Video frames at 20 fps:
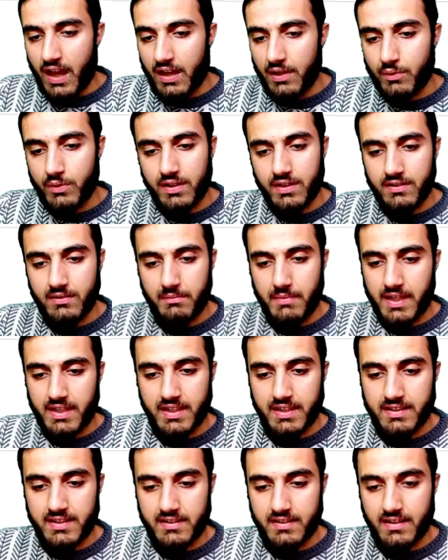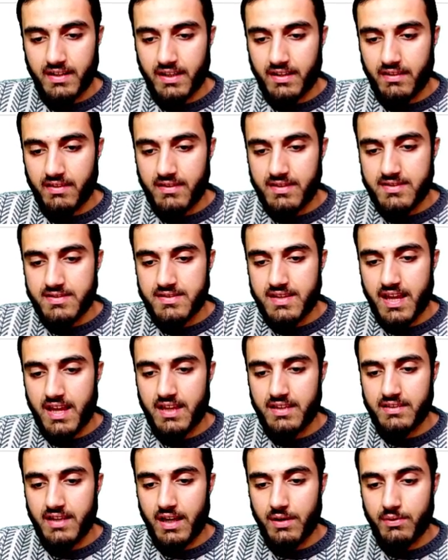I will make it like this
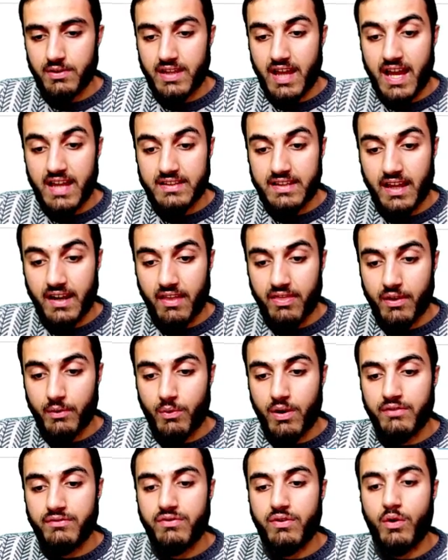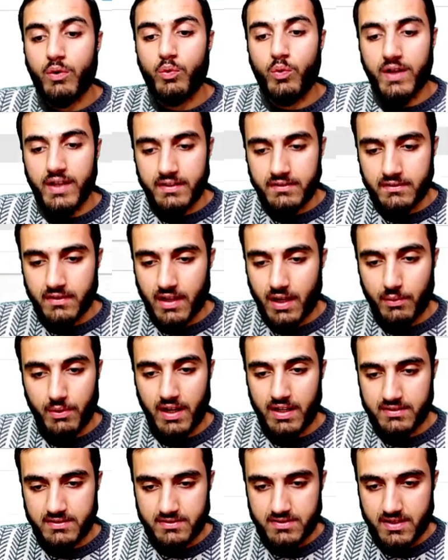and I will add another one for win I
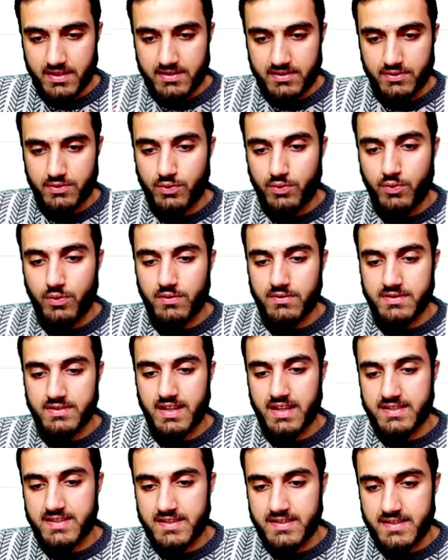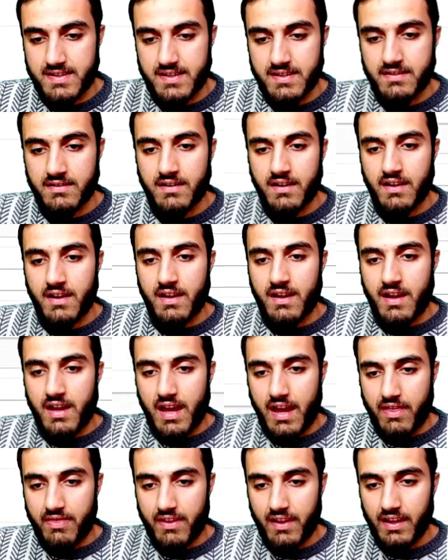will add just two slices here
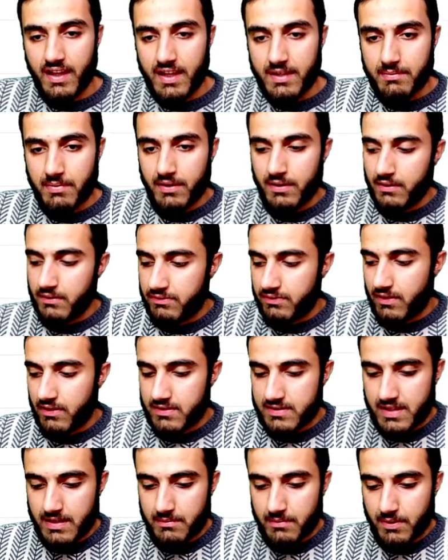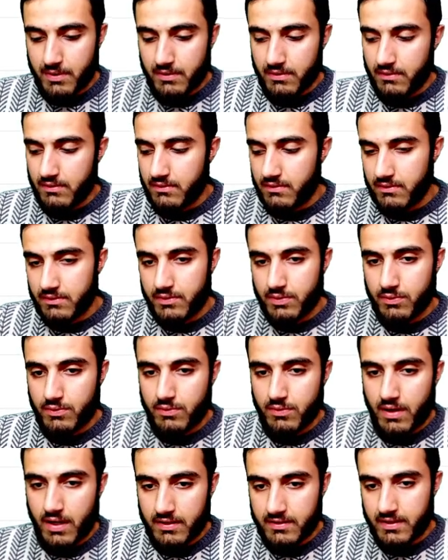and the label for example
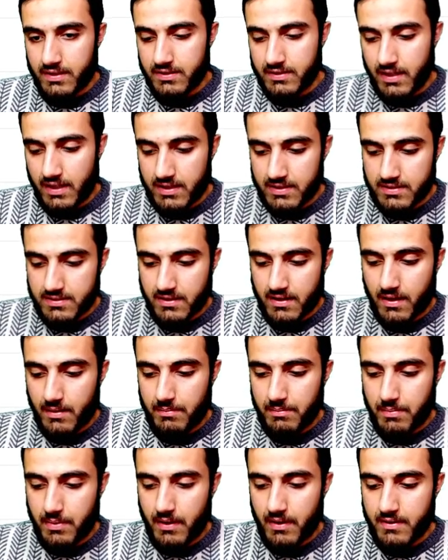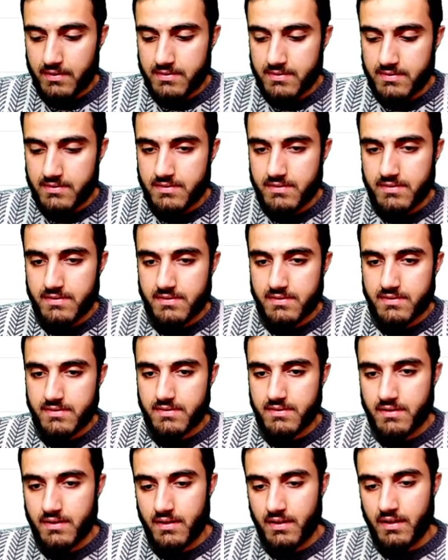200 does
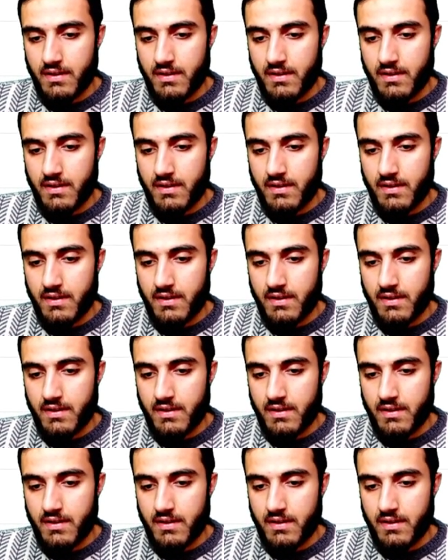coupons